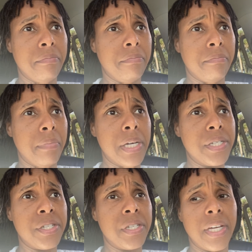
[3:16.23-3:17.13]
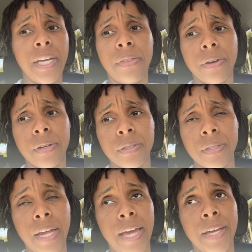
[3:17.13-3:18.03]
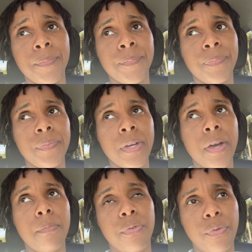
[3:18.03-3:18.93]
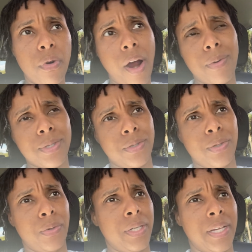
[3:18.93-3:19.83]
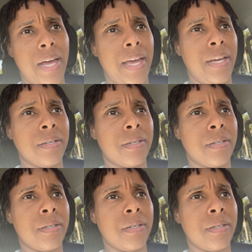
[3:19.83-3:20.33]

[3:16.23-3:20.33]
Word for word: much either. Like before, I was doing like